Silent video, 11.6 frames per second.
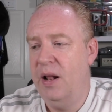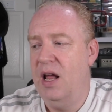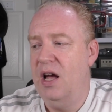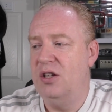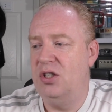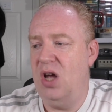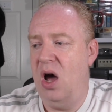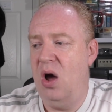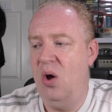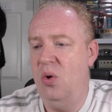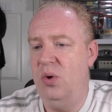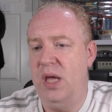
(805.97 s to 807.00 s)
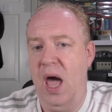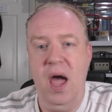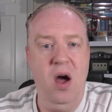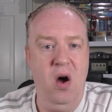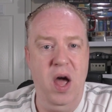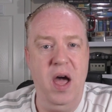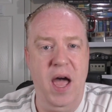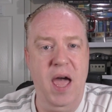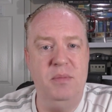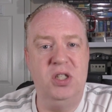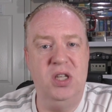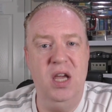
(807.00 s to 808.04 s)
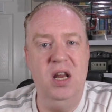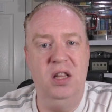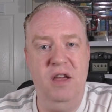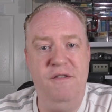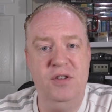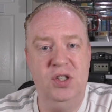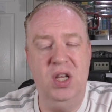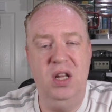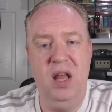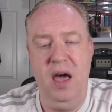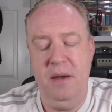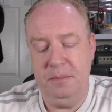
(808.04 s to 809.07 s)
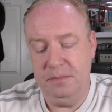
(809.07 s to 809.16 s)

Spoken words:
So yeah, I am seeing a difference in that.